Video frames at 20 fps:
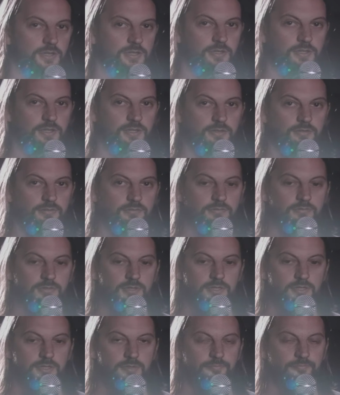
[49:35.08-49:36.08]
And
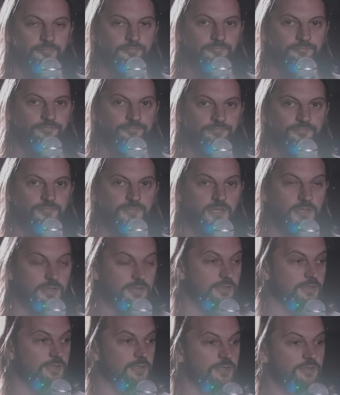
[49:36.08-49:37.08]
then the
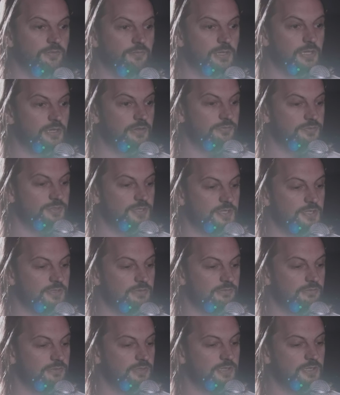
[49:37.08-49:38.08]
other thing that you may have
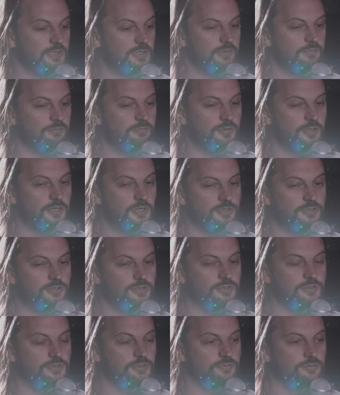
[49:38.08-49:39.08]
seen in
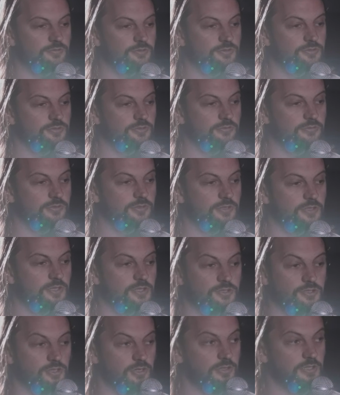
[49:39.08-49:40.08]
productions is what's called
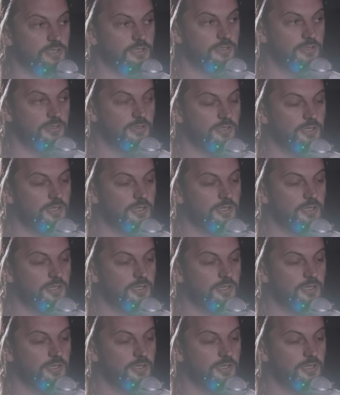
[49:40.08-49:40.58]
a dolly.